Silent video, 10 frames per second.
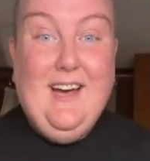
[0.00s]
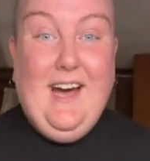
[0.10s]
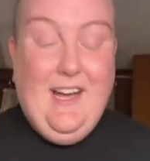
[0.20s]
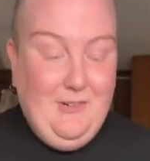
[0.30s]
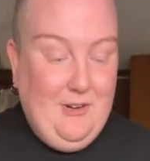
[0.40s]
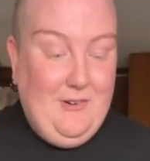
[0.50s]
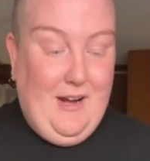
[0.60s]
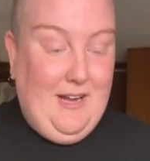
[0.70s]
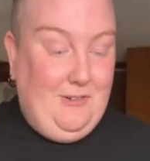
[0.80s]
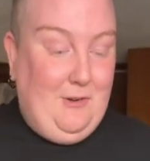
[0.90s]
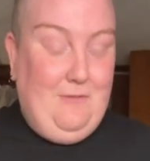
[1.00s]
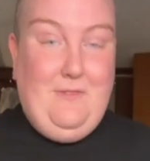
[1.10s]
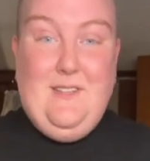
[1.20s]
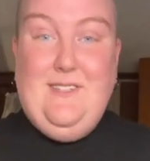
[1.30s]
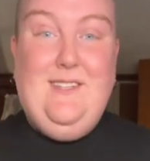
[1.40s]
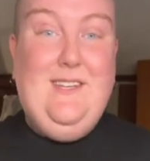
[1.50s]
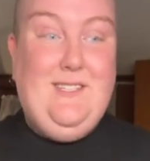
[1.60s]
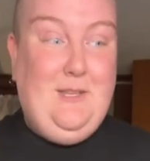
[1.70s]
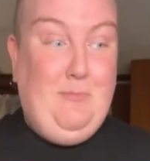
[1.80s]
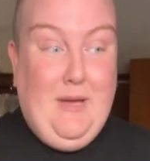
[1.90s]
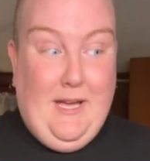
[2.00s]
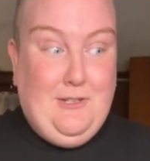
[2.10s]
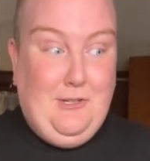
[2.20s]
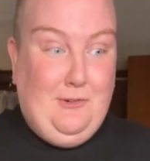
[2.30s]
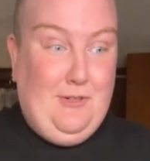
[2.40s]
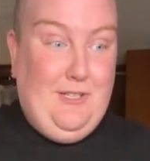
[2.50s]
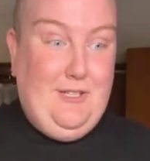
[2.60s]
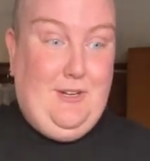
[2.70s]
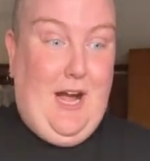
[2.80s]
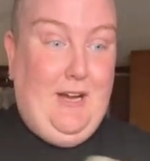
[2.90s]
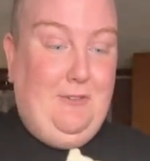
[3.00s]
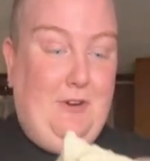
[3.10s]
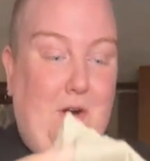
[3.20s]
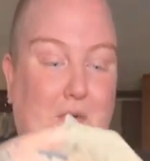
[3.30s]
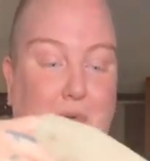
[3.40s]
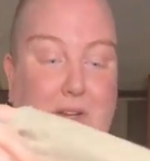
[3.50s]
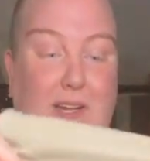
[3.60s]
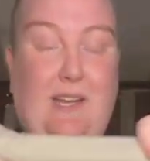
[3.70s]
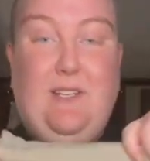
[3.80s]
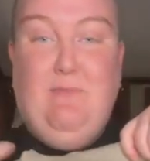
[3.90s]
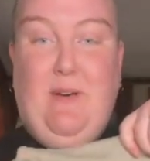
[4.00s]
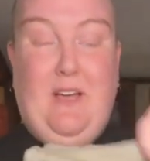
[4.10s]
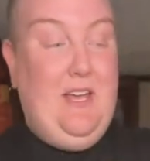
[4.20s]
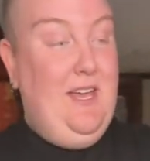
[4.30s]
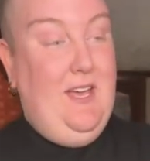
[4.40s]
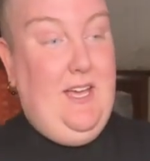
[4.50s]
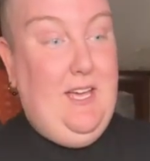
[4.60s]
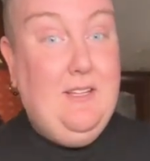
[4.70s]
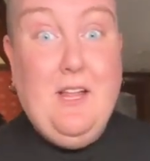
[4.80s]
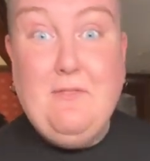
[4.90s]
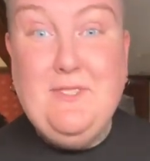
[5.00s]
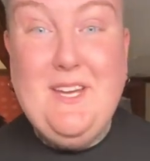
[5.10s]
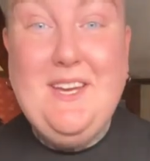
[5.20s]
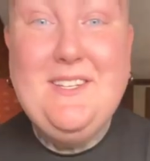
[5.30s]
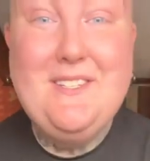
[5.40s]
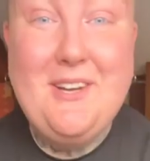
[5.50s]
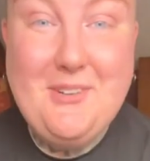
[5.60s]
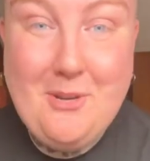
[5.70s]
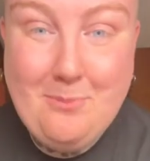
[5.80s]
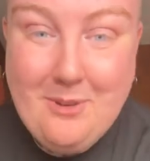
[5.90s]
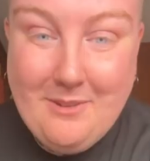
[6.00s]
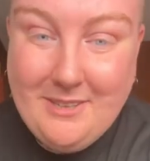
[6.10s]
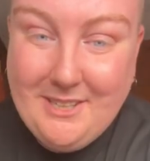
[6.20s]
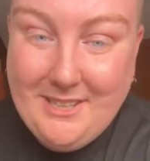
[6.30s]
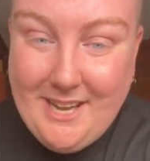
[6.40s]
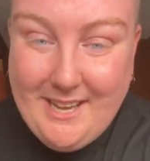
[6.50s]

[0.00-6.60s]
I don't know. I don't know if it's the band Gorillaz or I don't know what it is, but he loves it. So hope you're having a good night.